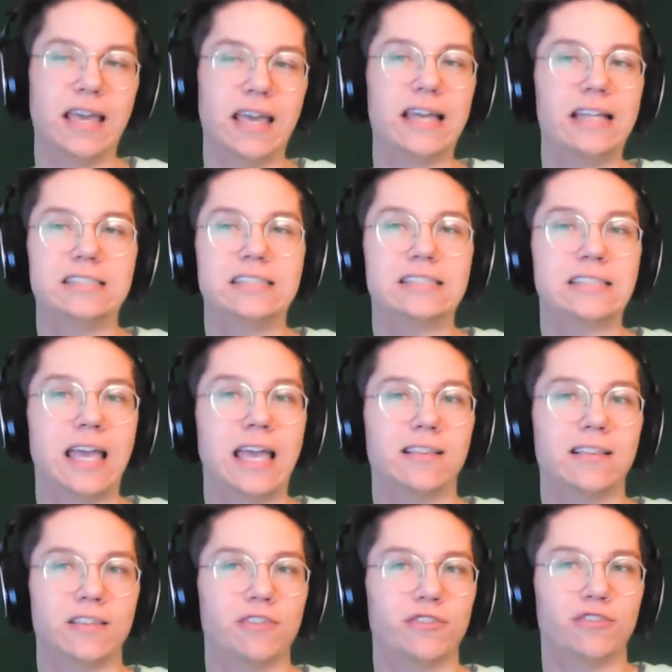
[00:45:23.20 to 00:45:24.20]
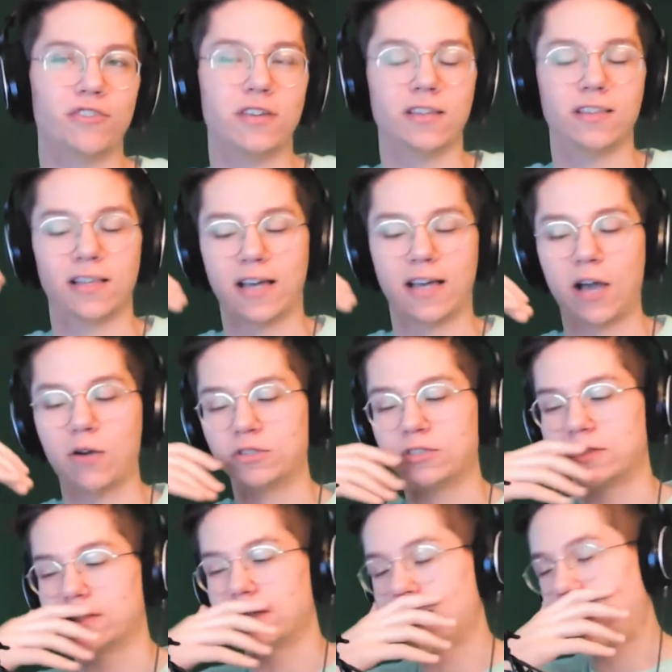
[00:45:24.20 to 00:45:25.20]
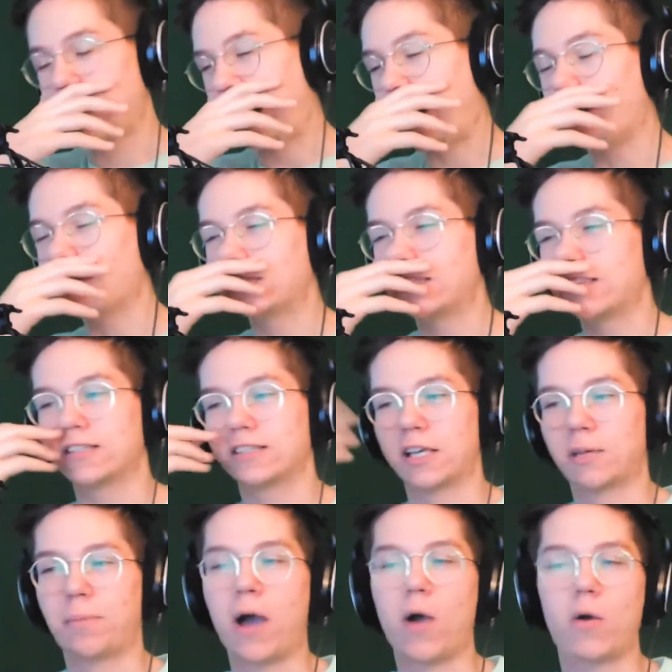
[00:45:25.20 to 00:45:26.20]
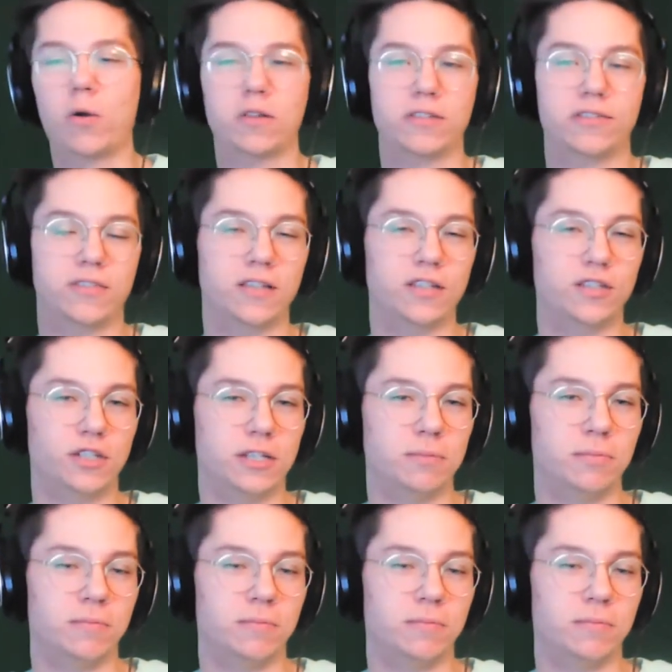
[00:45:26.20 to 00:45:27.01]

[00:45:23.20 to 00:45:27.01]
insanely fit. Like I went to this like powerlifting gym.